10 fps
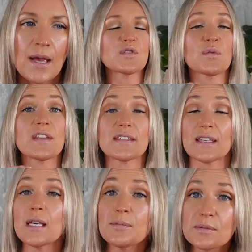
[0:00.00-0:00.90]
So this
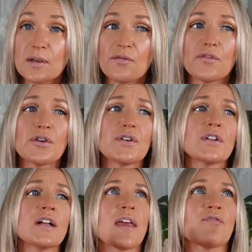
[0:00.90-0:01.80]
keeps me
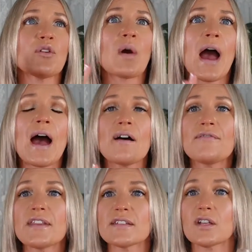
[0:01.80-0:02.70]
full. If you
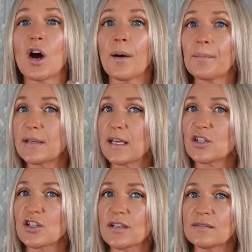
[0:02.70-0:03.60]
have this
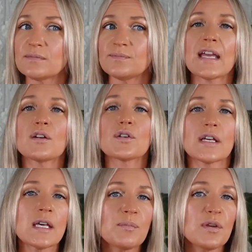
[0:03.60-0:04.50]
combination, it'll
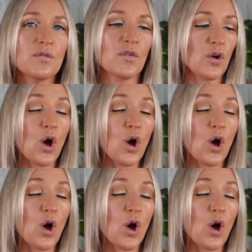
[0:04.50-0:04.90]
keep you full.